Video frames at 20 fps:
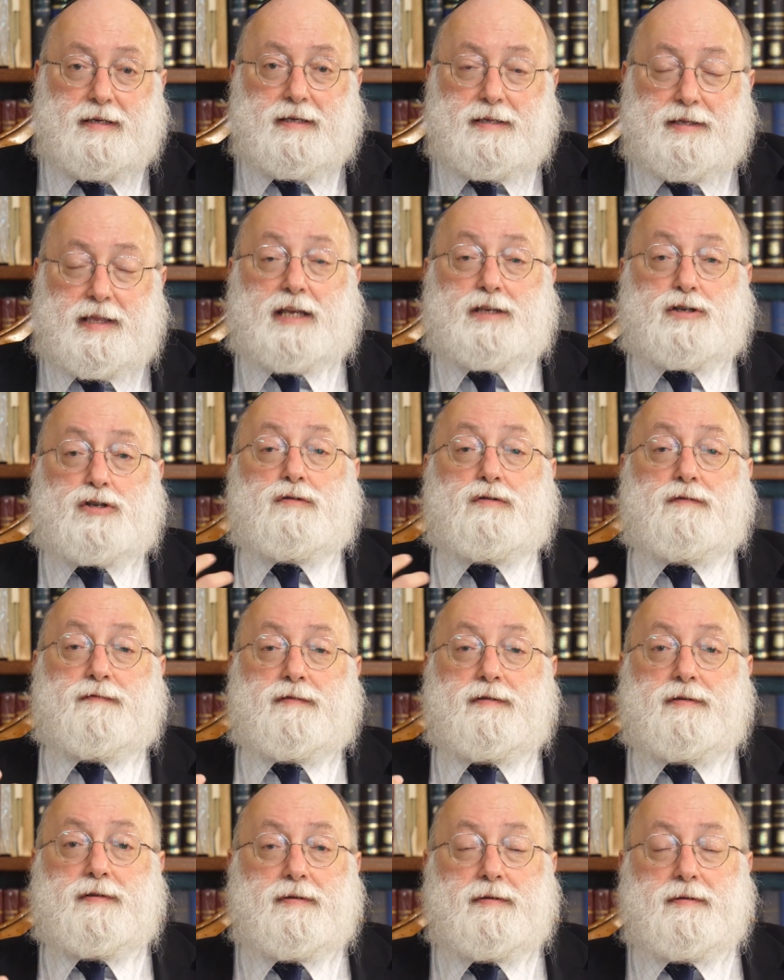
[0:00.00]
That's
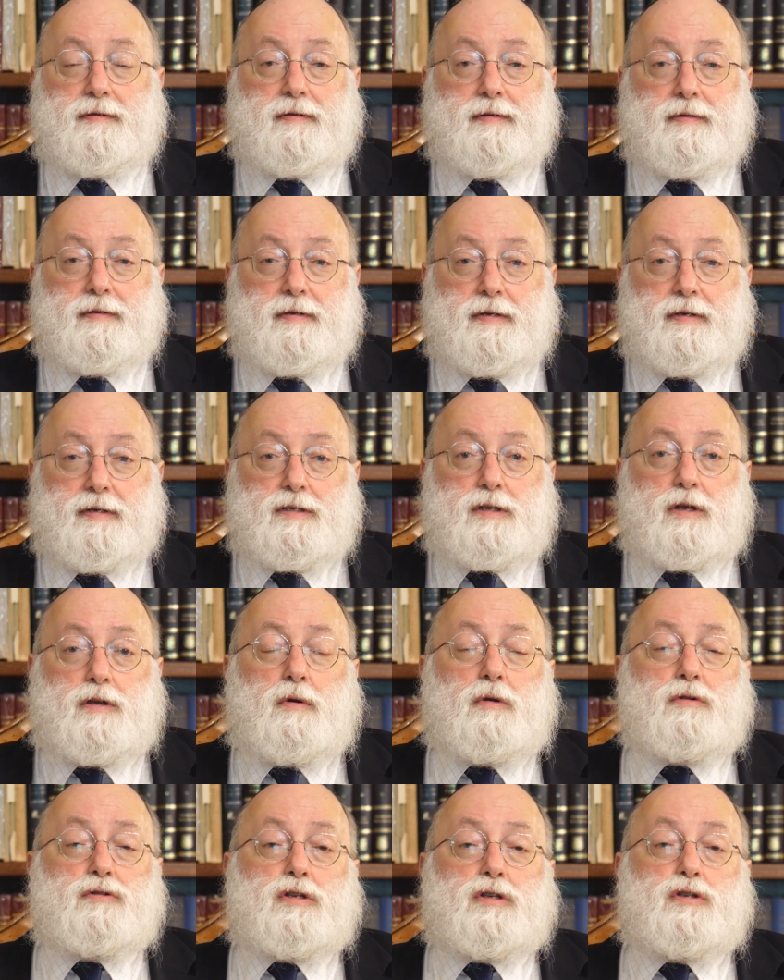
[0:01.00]
tshuva. So you
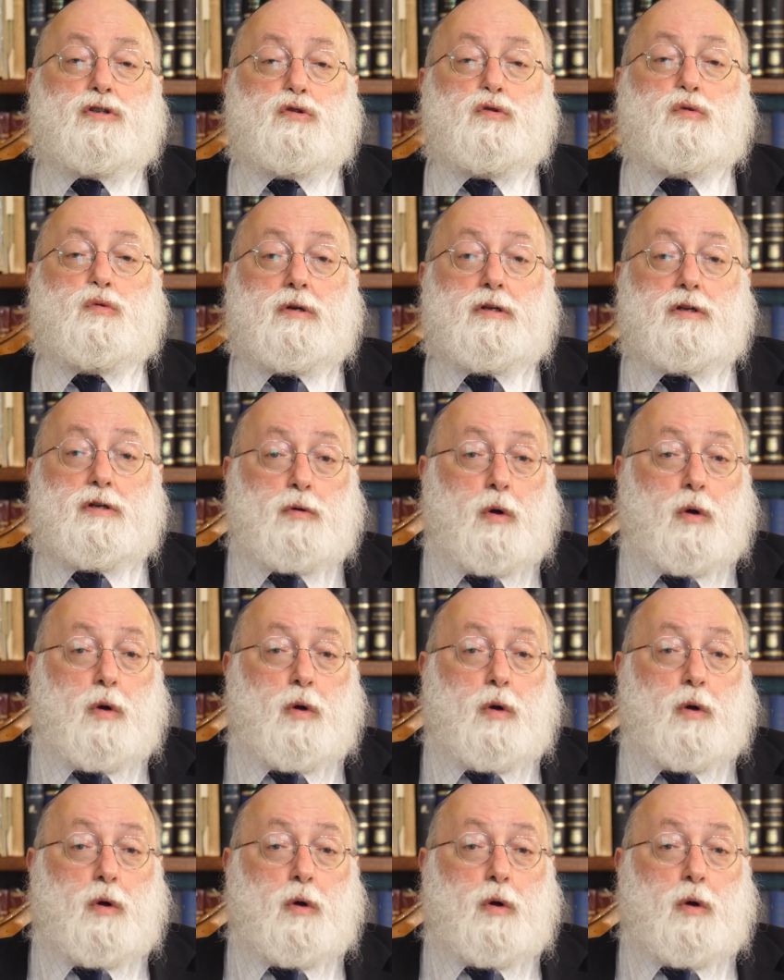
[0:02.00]
don't just you're